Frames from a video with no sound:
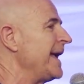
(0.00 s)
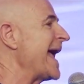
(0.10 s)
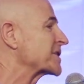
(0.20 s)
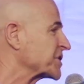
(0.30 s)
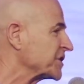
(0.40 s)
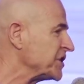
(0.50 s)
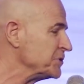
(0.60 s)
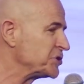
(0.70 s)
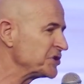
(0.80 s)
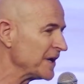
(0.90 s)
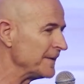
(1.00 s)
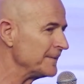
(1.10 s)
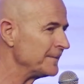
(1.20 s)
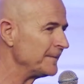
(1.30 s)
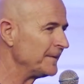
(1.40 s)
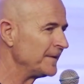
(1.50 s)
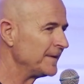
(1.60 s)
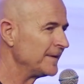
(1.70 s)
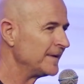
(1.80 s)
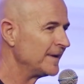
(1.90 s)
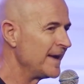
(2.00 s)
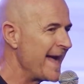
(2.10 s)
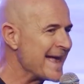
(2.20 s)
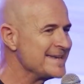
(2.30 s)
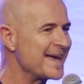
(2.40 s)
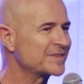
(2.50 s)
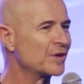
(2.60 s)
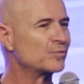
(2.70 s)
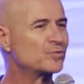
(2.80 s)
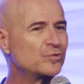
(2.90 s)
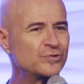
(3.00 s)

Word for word: execution. And yet the